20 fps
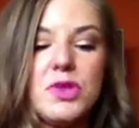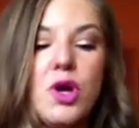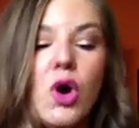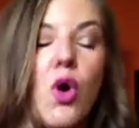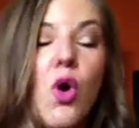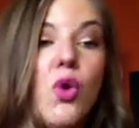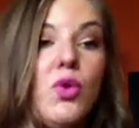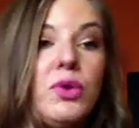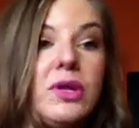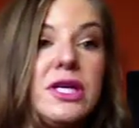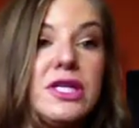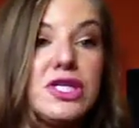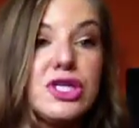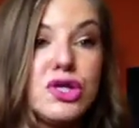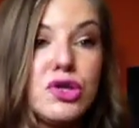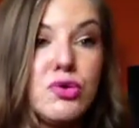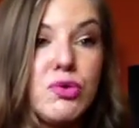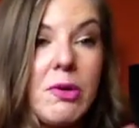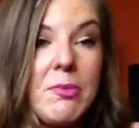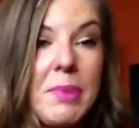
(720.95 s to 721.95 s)
the only
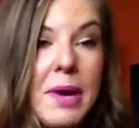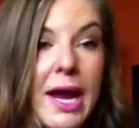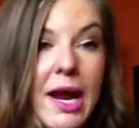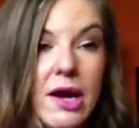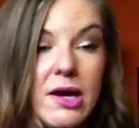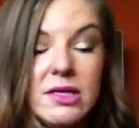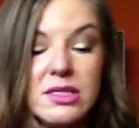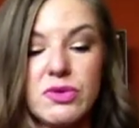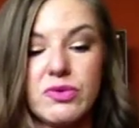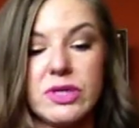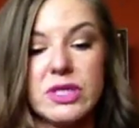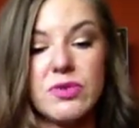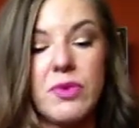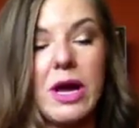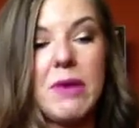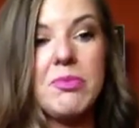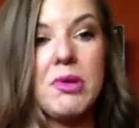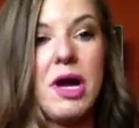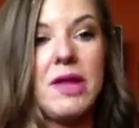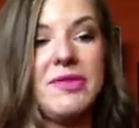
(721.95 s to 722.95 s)
two repairs, the reason why
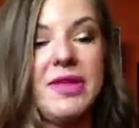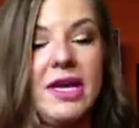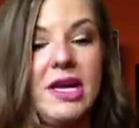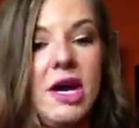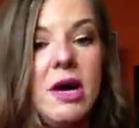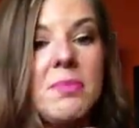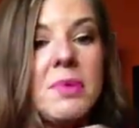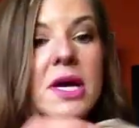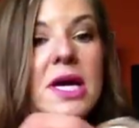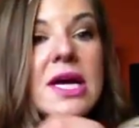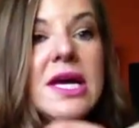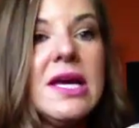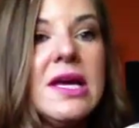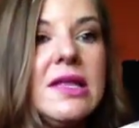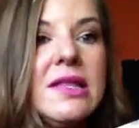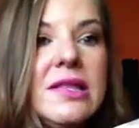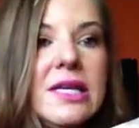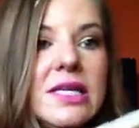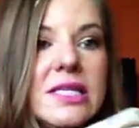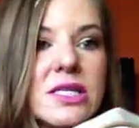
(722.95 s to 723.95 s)
I brought that up,
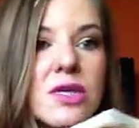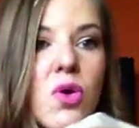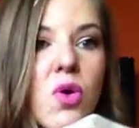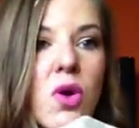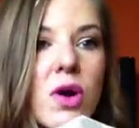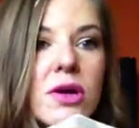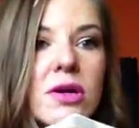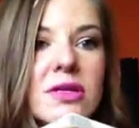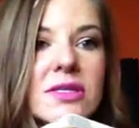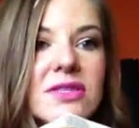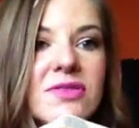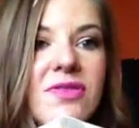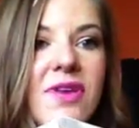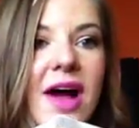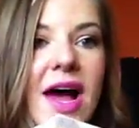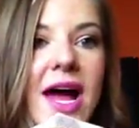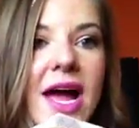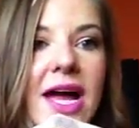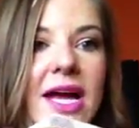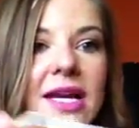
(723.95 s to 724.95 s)
this corner's
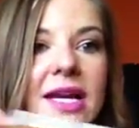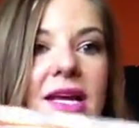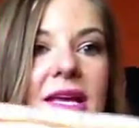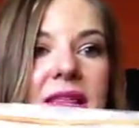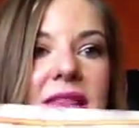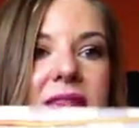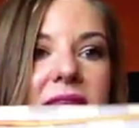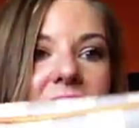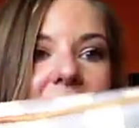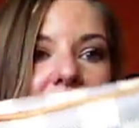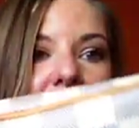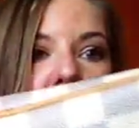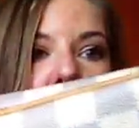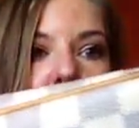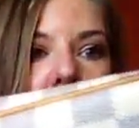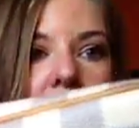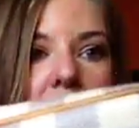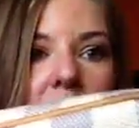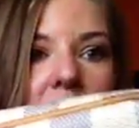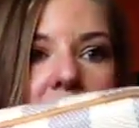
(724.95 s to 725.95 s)
fine. This
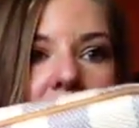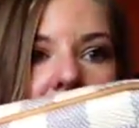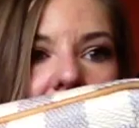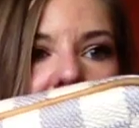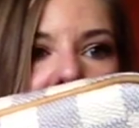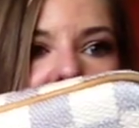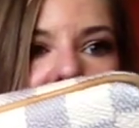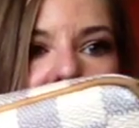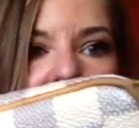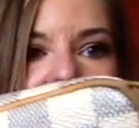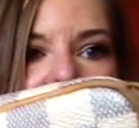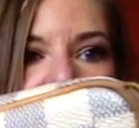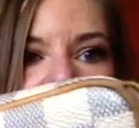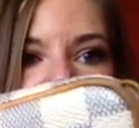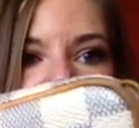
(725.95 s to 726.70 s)
corner, as you can